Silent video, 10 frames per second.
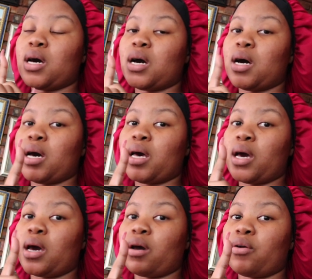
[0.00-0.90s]
I
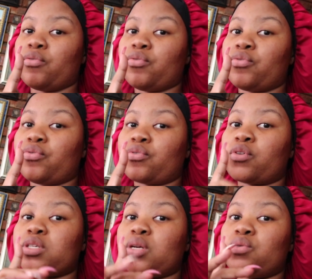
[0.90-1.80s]
have,
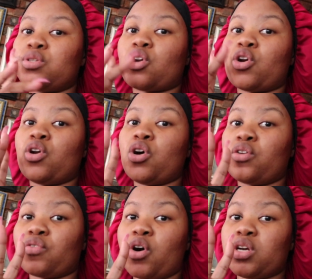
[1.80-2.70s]
because I know it's a lot
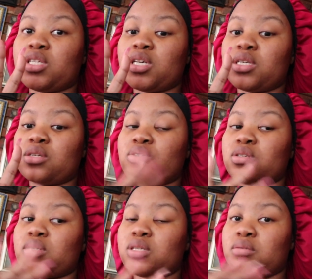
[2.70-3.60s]
of content, because
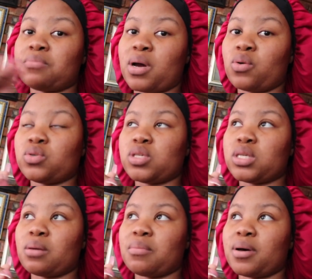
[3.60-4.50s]
it's my whole
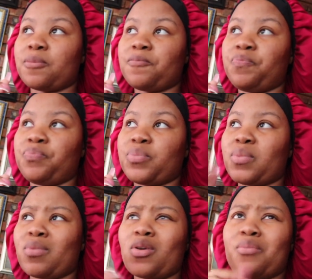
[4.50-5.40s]
December.
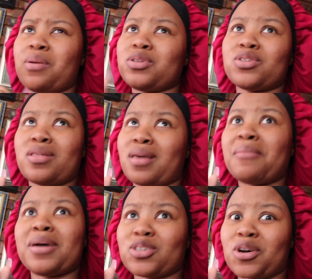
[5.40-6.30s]
Maybe it's not that
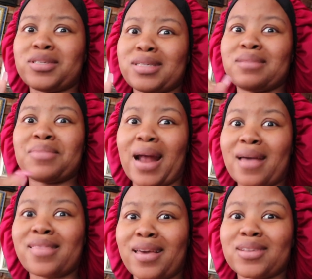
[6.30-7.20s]
much content, but I
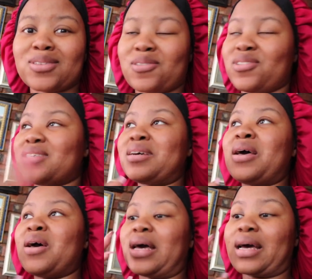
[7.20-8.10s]
think it's a lot.
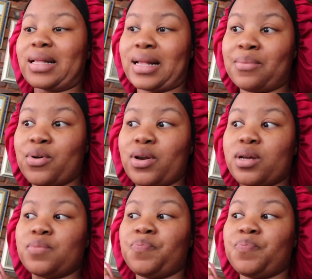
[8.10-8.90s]
But that one,